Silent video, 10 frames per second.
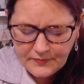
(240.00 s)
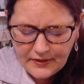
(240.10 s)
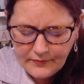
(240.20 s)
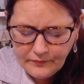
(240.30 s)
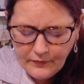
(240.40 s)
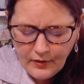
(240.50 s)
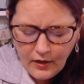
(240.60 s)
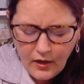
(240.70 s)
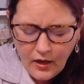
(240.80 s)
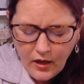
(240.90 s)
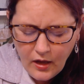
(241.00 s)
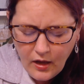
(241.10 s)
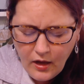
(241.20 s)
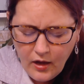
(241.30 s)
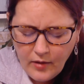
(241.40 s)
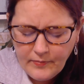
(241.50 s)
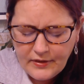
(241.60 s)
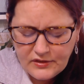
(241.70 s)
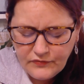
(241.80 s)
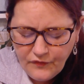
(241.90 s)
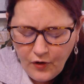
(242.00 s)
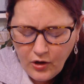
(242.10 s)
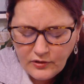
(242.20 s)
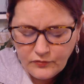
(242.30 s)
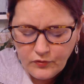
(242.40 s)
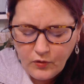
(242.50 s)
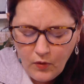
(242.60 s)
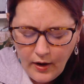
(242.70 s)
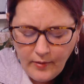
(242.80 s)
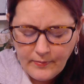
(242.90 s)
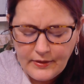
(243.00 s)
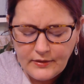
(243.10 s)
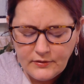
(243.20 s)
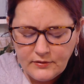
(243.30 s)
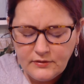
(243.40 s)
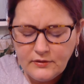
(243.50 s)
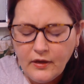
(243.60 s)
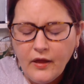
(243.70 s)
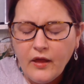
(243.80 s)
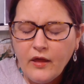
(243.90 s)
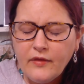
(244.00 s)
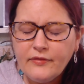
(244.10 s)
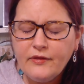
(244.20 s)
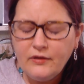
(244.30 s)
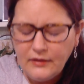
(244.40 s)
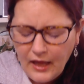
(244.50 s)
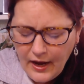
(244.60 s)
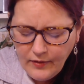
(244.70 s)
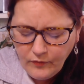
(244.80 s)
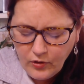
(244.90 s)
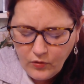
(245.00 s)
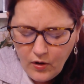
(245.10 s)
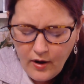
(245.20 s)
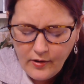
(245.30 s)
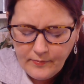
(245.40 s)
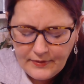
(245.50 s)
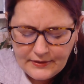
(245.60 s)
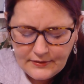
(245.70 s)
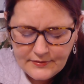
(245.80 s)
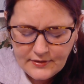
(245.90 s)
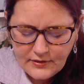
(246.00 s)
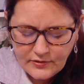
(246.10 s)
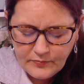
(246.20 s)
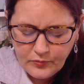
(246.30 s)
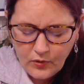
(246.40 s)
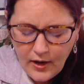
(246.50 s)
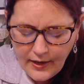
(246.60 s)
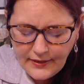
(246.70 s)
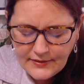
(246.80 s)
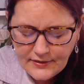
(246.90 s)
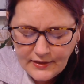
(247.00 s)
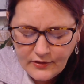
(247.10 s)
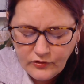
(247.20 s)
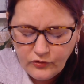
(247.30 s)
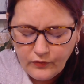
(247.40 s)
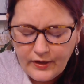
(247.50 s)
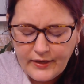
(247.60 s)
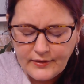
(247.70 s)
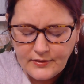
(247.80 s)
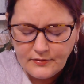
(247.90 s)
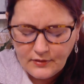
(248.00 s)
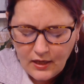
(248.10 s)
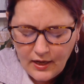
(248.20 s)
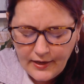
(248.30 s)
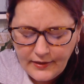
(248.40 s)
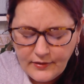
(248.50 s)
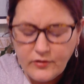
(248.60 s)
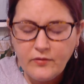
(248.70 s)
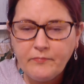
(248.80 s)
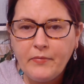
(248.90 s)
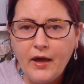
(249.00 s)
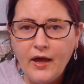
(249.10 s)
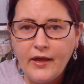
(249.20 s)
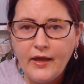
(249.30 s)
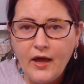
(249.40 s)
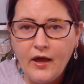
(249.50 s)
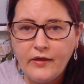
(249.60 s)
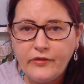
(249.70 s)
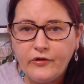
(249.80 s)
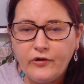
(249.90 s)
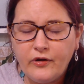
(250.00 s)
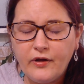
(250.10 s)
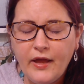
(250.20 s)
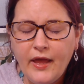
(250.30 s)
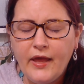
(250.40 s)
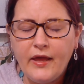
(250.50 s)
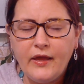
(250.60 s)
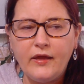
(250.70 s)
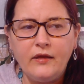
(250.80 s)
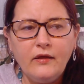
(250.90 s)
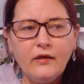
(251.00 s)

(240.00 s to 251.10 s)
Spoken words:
me. As far as requirements, the light requirement is bright indirect light by either a